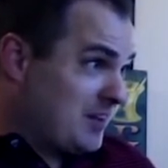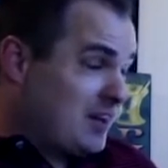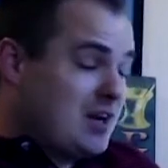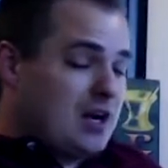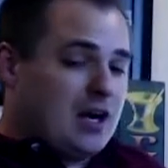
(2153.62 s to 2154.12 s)

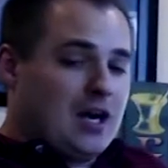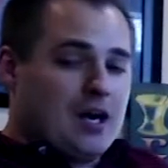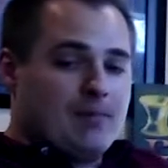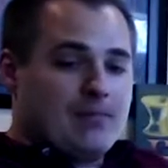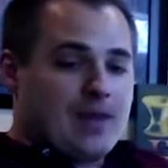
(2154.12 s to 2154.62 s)

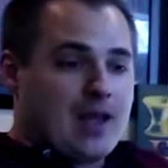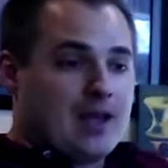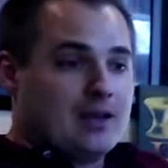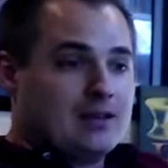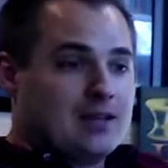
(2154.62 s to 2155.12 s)

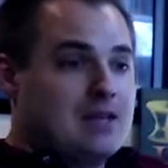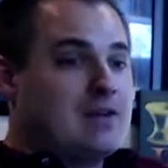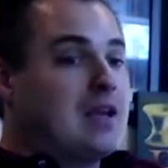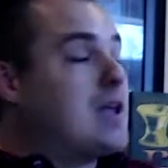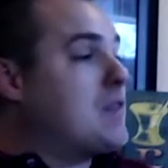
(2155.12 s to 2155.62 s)
And even
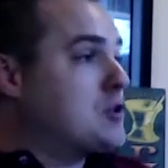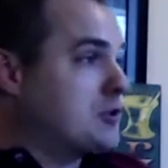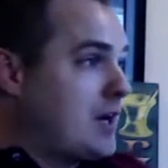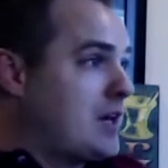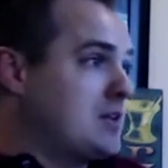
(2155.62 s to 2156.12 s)
in the
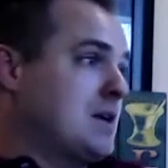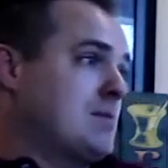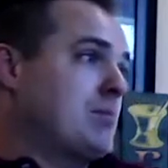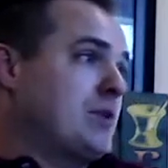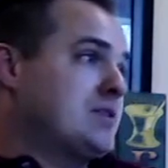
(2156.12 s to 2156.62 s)
training to become a
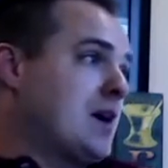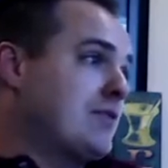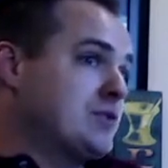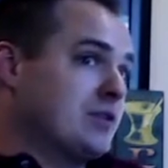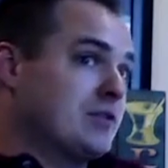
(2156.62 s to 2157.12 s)
police
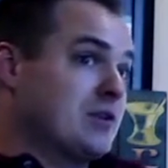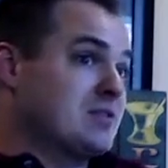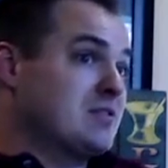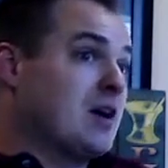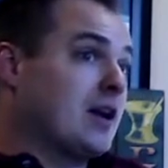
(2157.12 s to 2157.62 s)
officer, there's
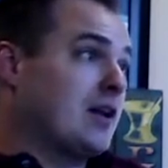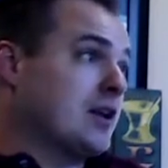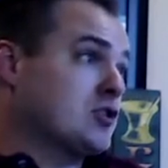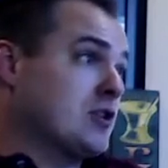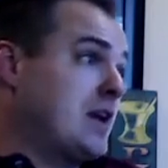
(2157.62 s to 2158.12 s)
not a lot of
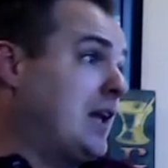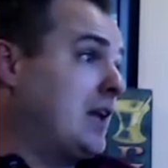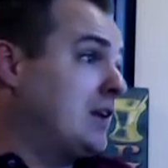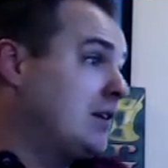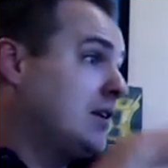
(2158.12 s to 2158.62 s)
training
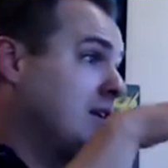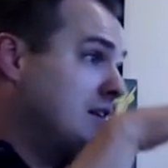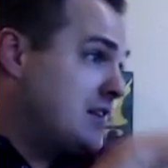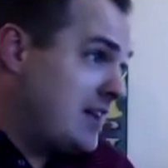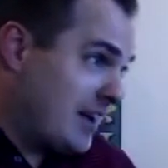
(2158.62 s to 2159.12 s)
in
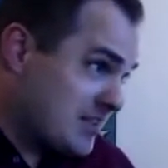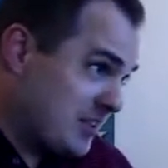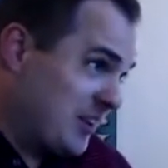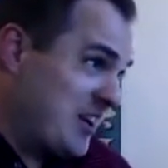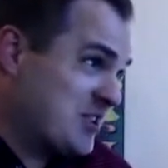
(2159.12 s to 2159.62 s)

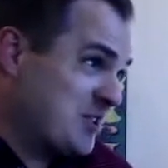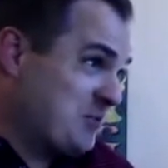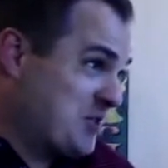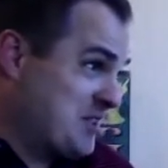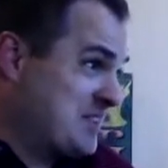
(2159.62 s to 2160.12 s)
de-escalation, which
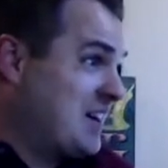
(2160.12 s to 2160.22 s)
is a